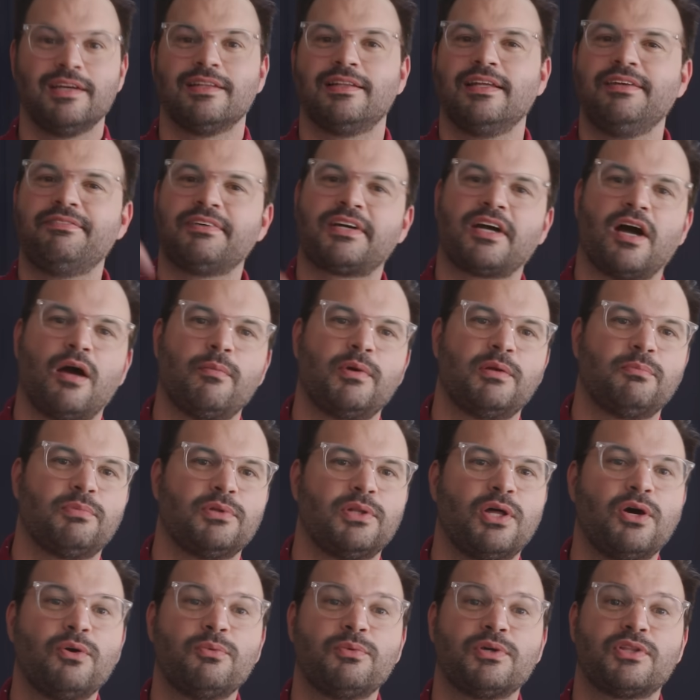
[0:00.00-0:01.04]
Leave a comment
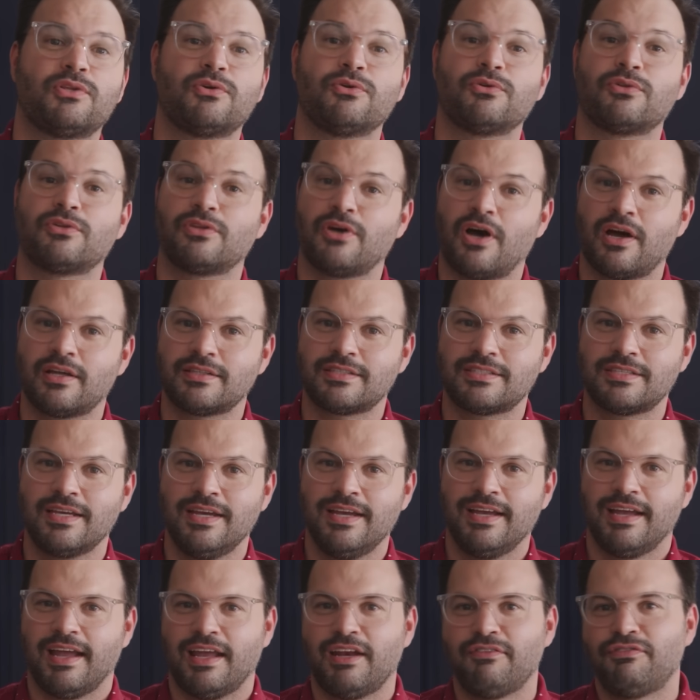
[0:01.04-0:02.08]
below with your thoughts.
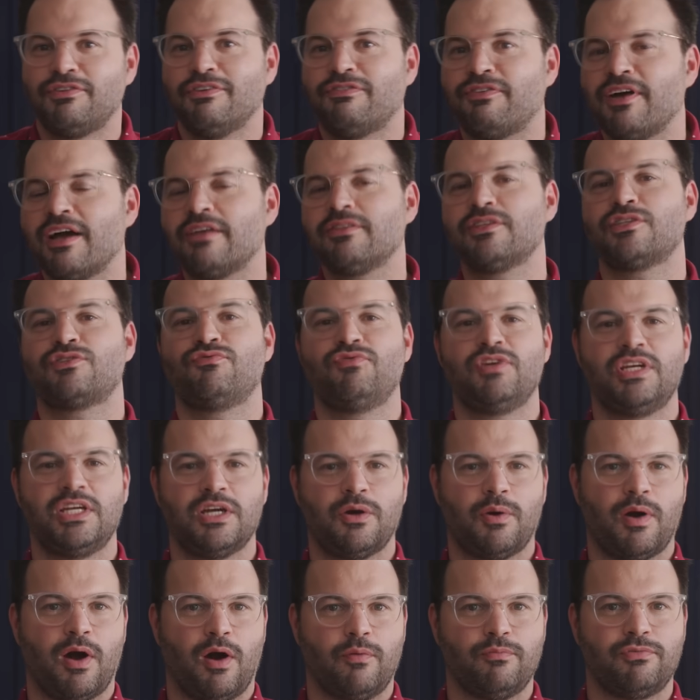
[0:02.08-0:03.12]
And if you found this
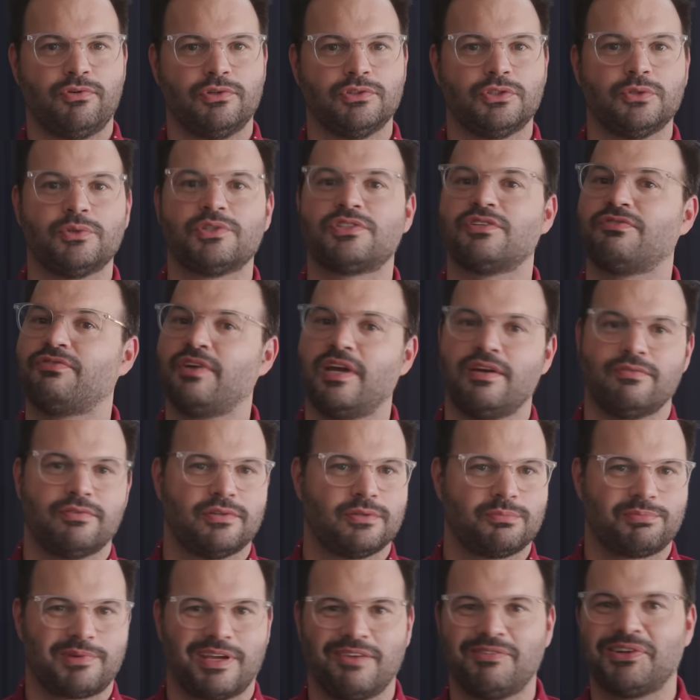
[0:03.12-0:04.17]
video helpful, do us a
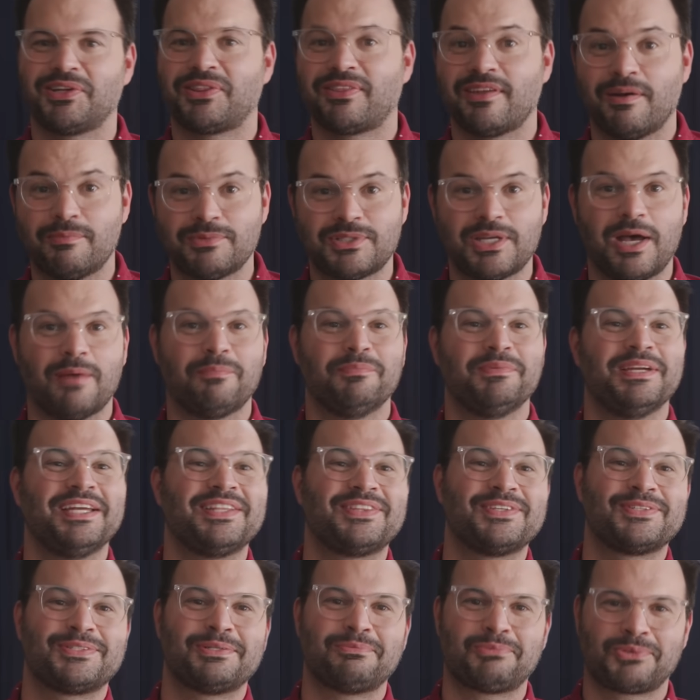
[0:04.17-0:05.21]
favor. Give it a thumbs up, hit
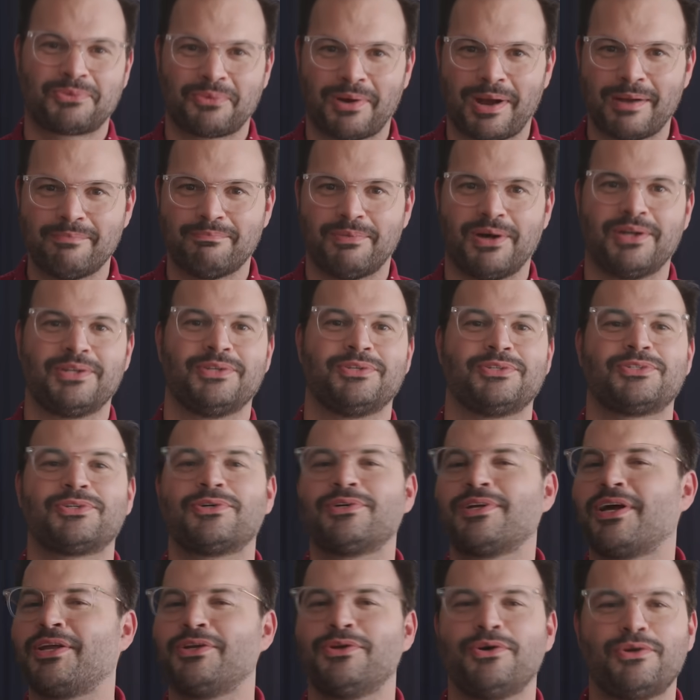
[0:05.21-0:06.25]
the subscribe button,
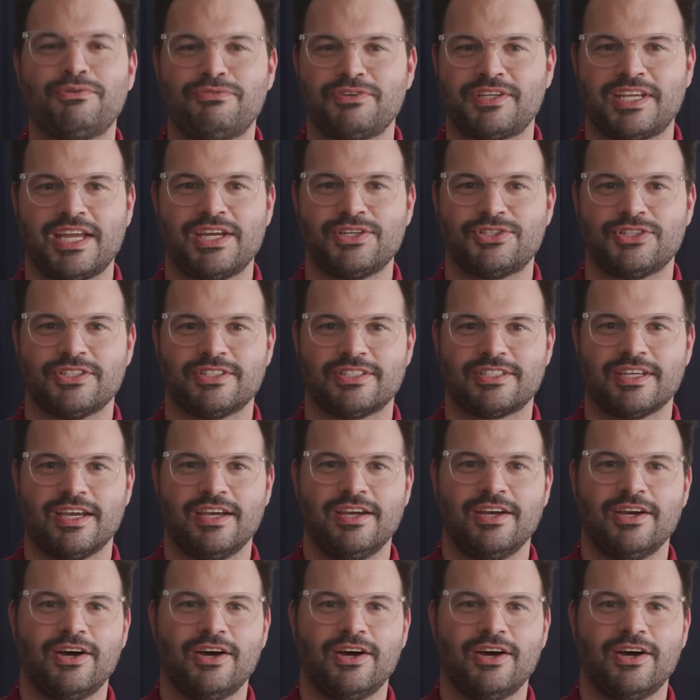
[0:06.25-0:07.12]
turn on notifications.